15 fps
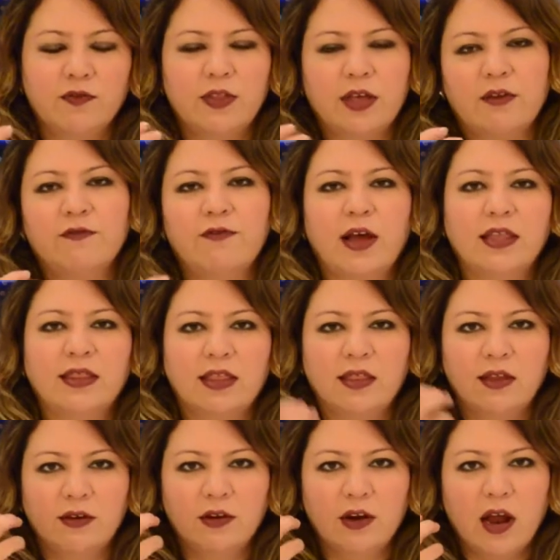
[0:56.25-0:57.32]
they'll find that
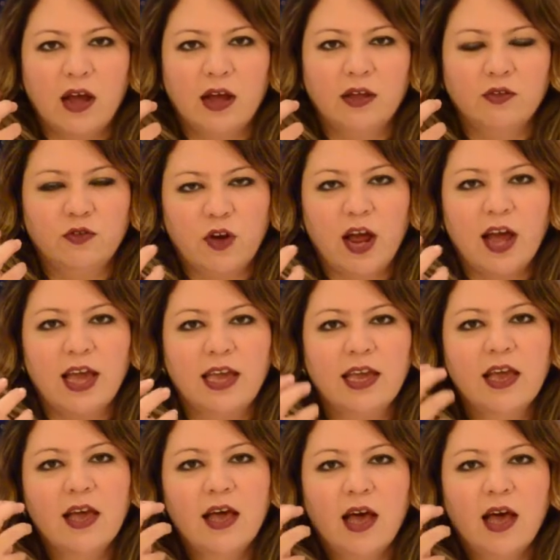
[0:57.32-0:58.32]
they're dry,